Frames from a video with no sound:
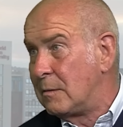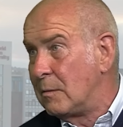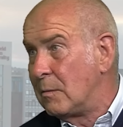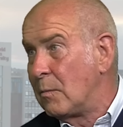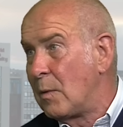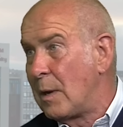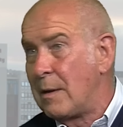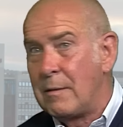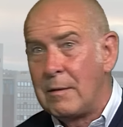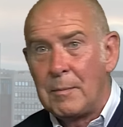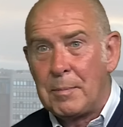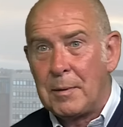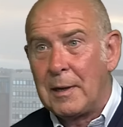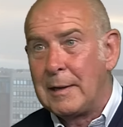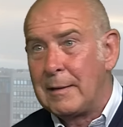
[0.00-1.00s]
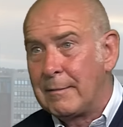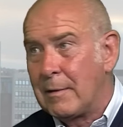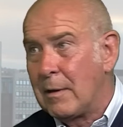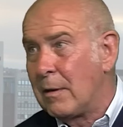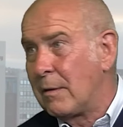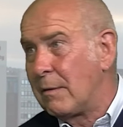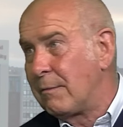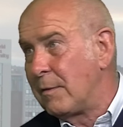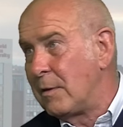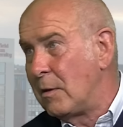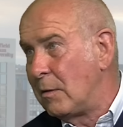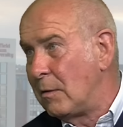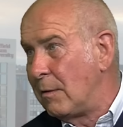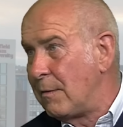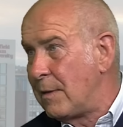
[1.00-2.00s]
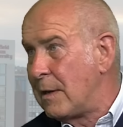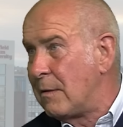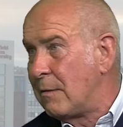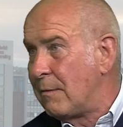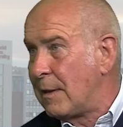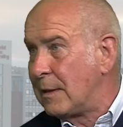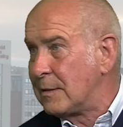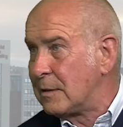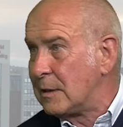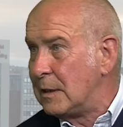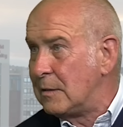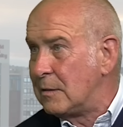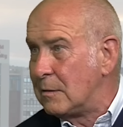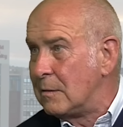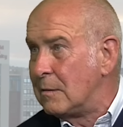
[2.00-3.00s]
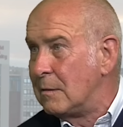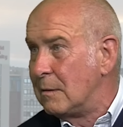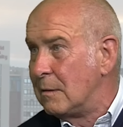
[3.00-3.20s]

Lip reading: when they played Cardiff and Hull at the end of that season,